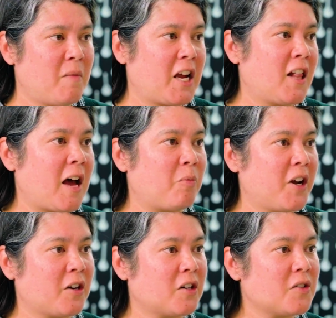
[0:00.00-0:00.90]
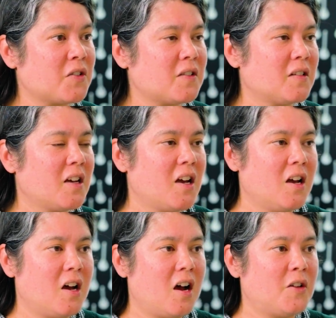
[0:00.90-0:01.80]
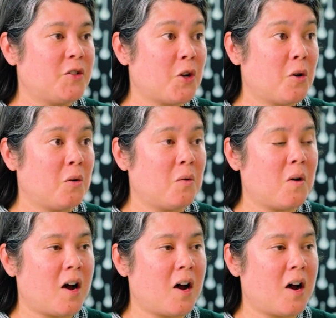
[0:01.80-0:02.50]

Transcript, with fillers: my collaborators. So